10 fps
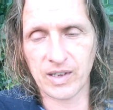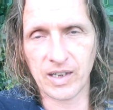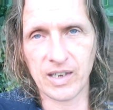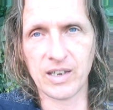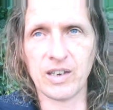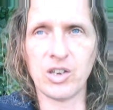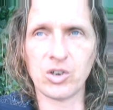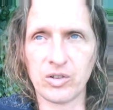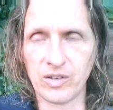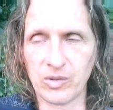And in
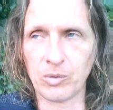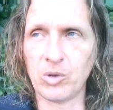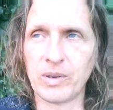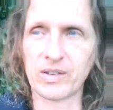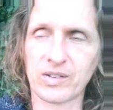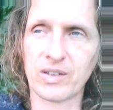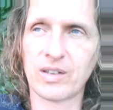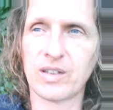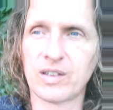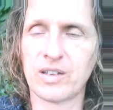here, in these moments,
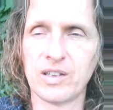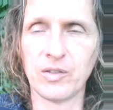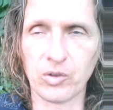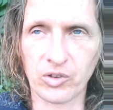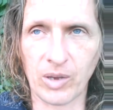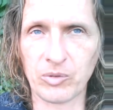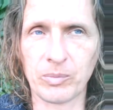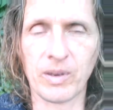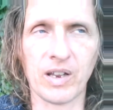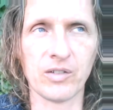in those times
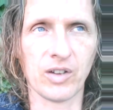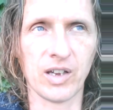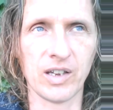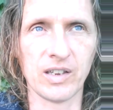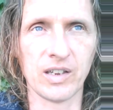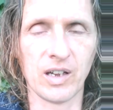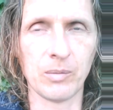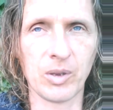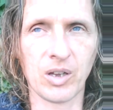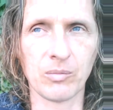of my life, I, I
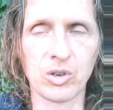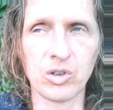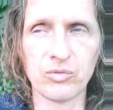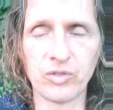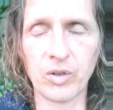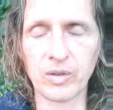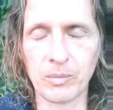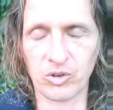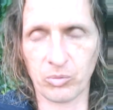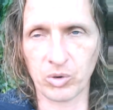become cl- very
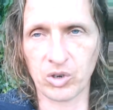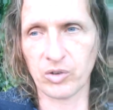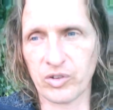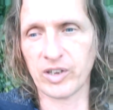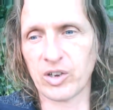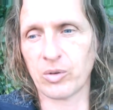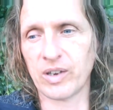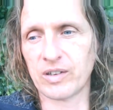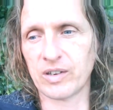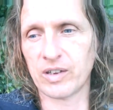much more closely
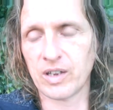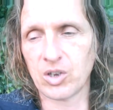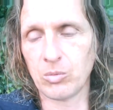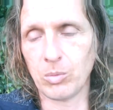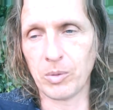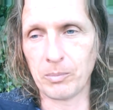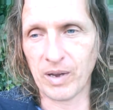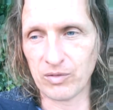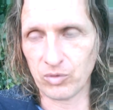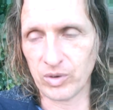acquainted with
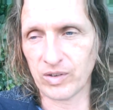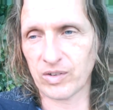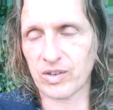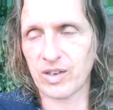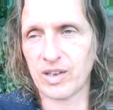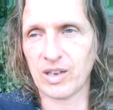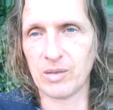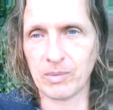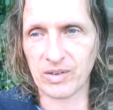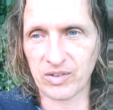my voice
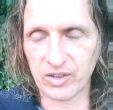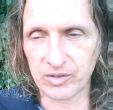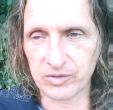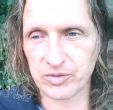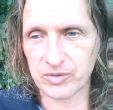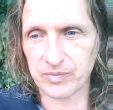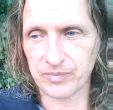and myself.